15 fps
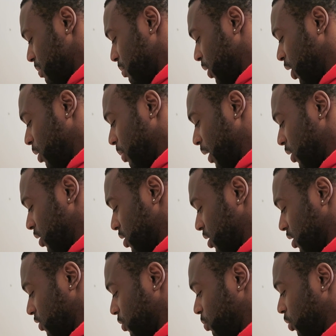Bulk powder
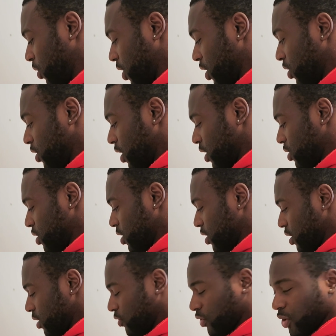stuff's pretty good
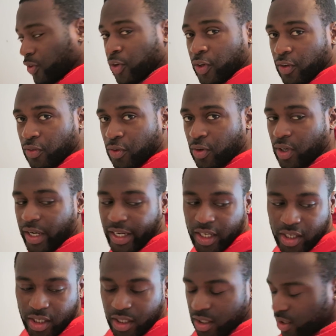actually. If you're
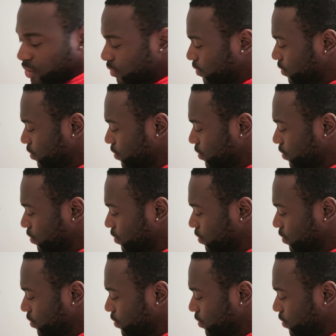like a